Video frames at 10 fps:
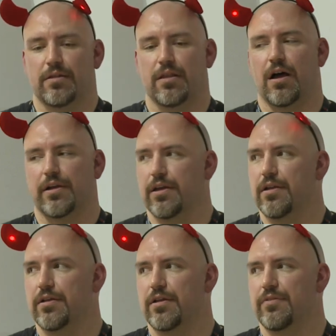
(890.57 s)
log
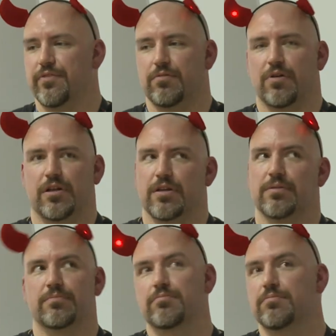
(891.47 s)
in, and if you want to
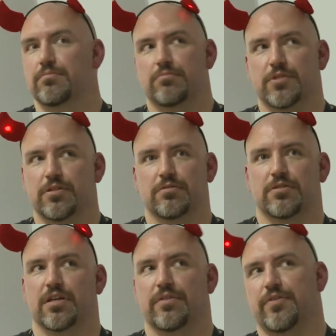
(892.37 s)
do
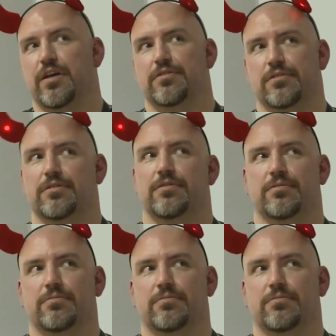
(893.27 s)
ZFS and